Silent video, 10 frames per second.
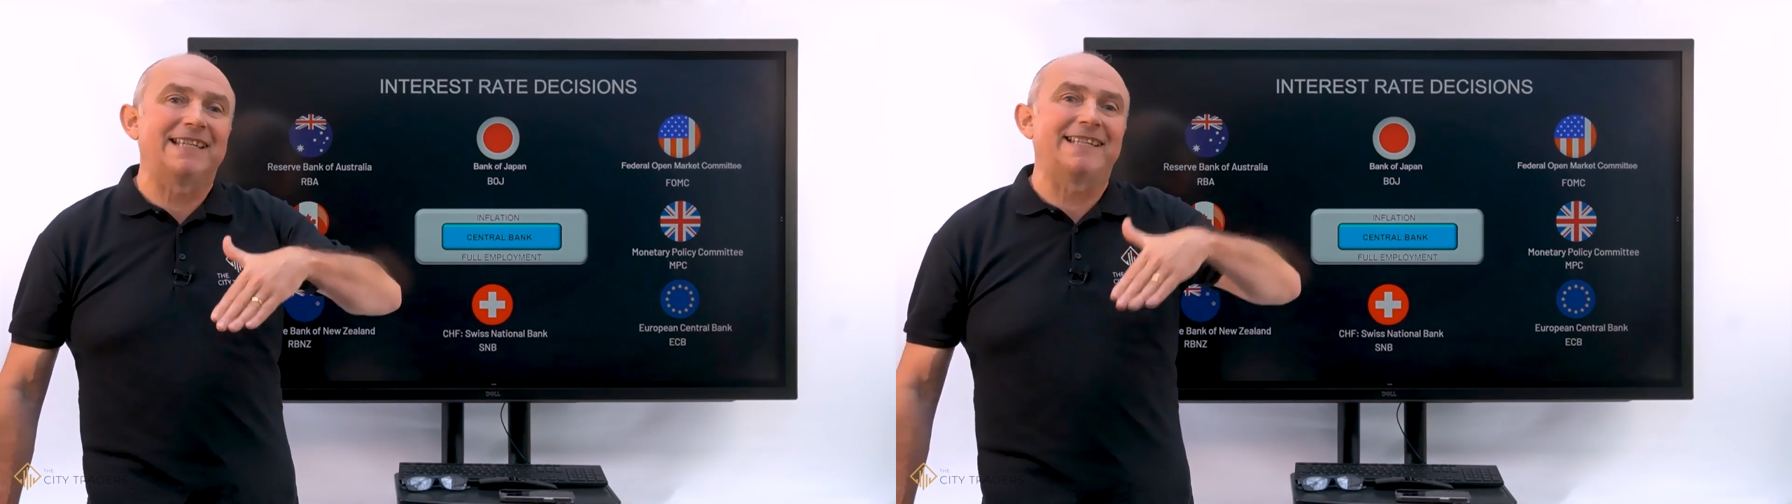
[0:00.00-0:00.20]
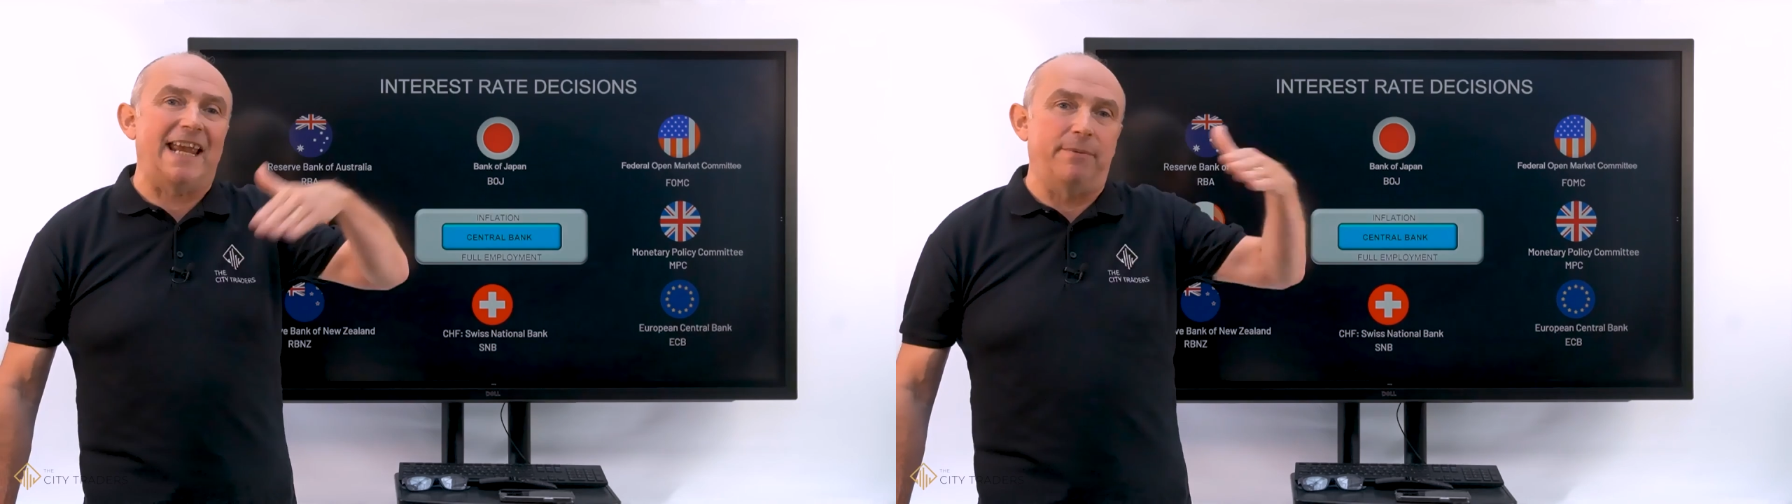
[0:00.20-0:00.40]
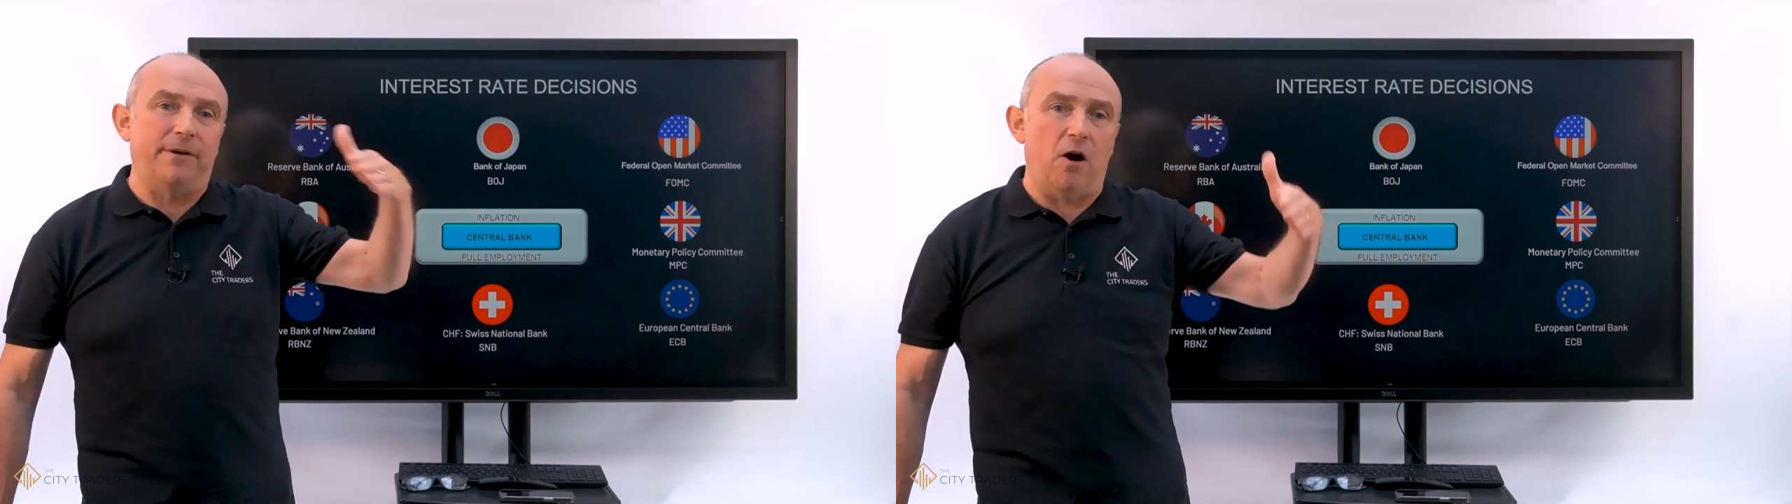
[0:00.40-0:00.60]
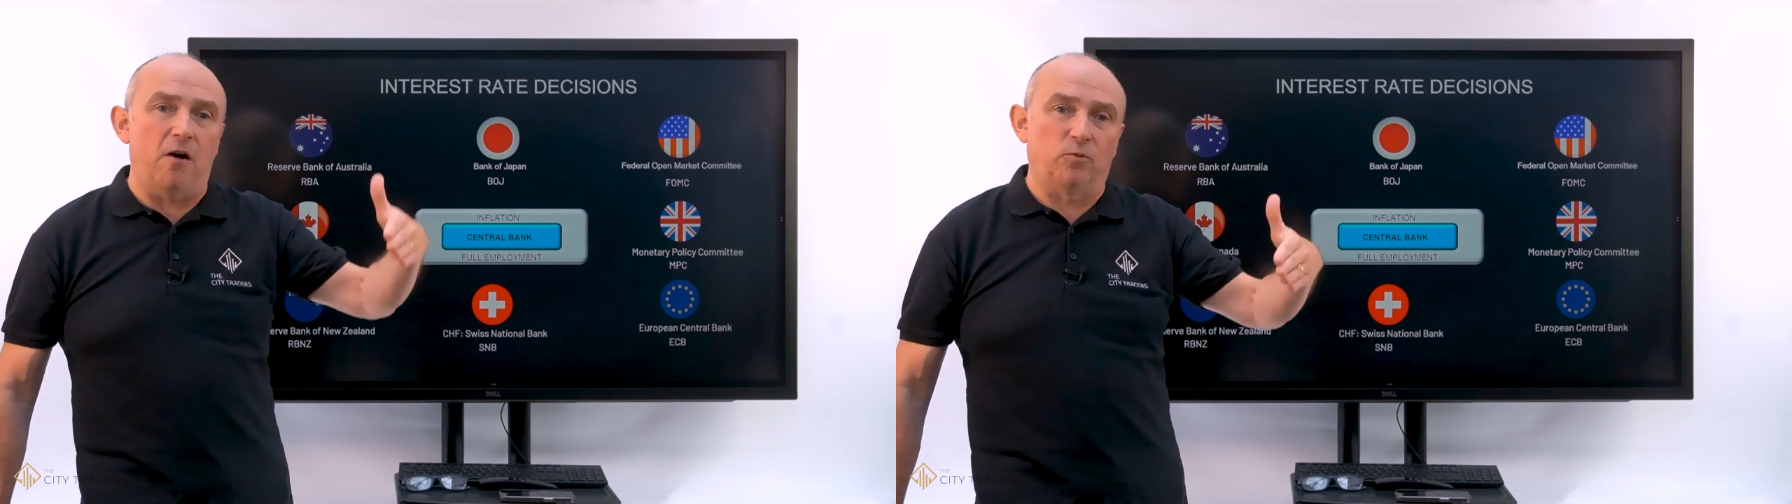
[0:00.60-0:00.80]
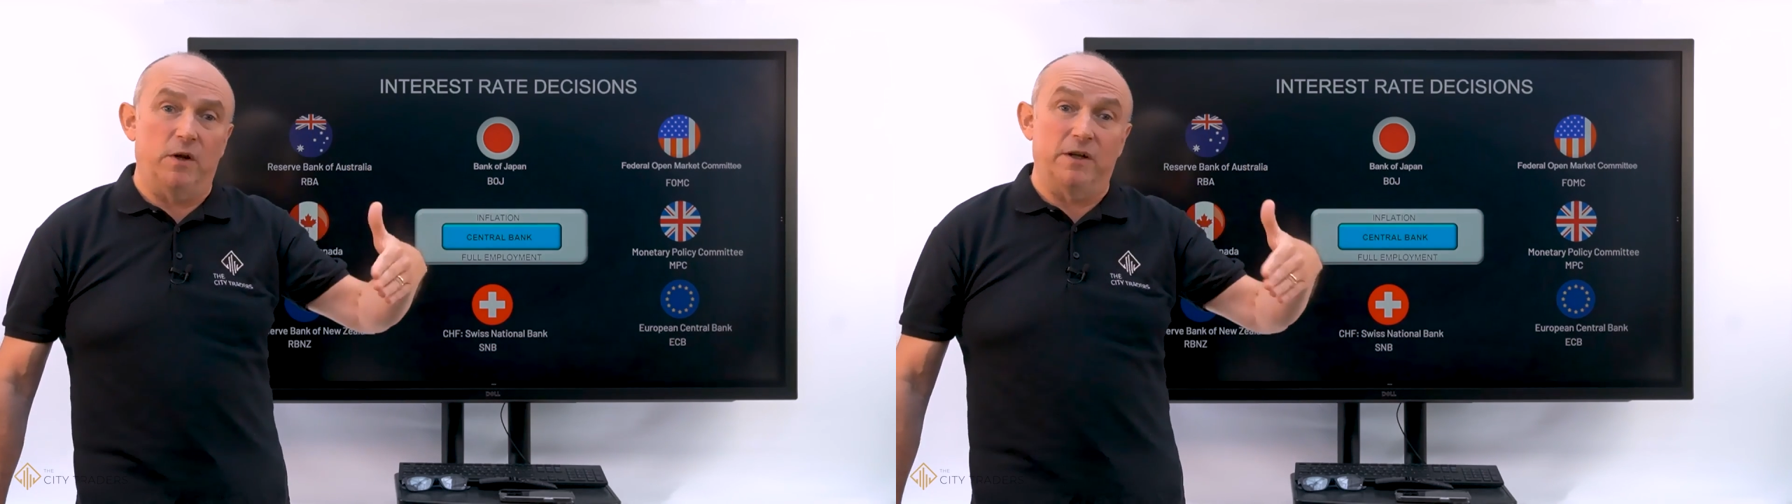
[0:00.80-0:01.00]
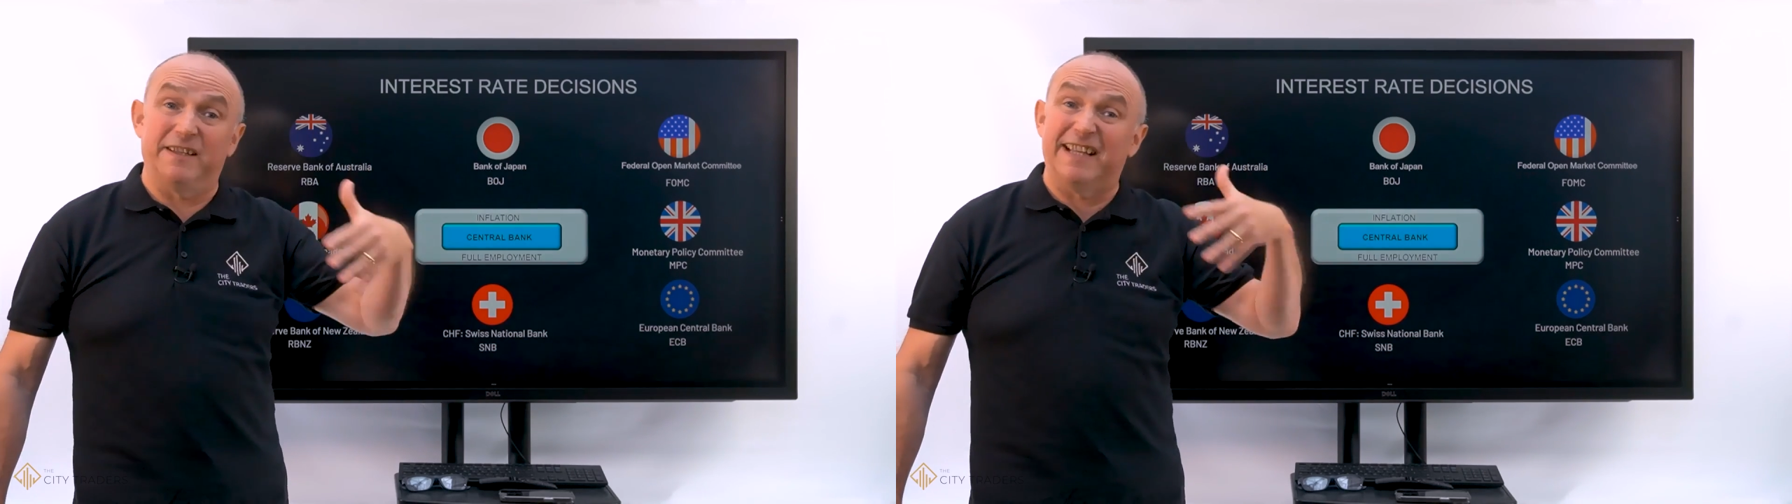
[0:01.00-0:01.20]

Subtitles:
statement afterwards,